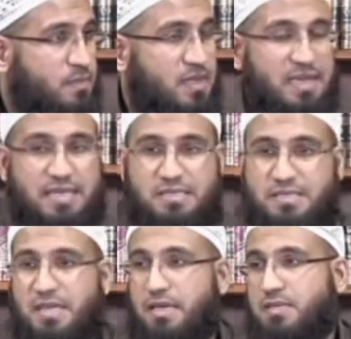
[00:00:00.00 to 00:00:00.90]
it
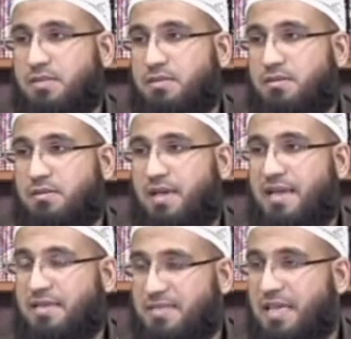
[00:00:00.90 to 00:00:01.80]
sticks and
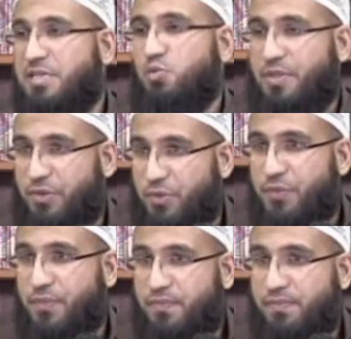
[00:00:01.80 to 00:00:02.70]
it stays with you.
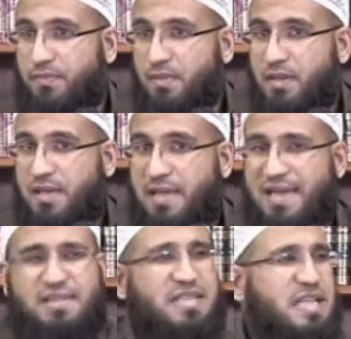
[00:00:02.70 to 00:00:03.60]
And
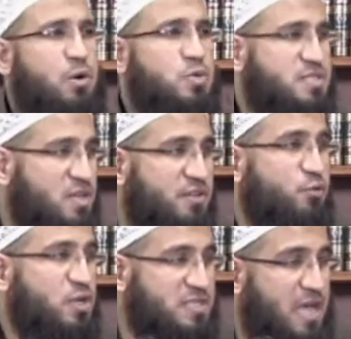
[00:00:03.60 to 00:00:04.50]
that's how we study for
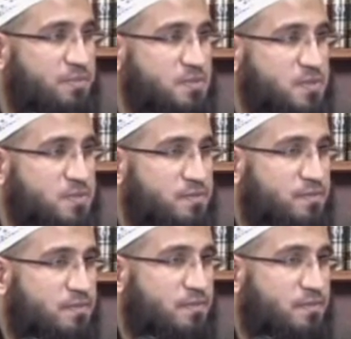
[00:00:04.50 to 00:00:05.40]
exams.
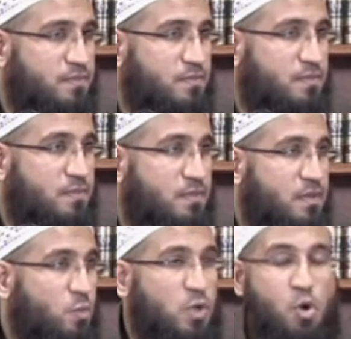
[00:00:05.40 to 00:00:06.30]

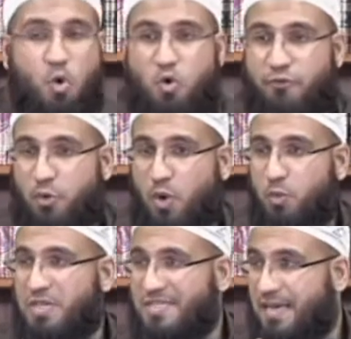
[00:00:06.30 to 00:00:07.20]
We go over what we
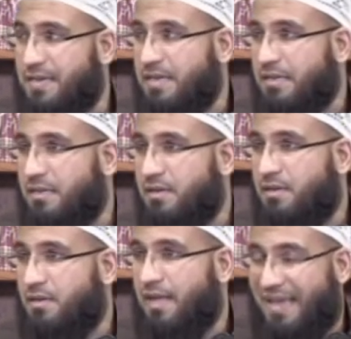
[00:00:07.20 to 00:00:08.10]
studied
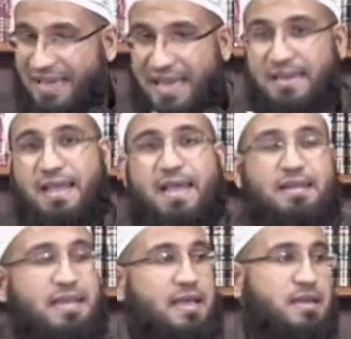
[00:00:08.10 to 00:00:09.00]
again and again.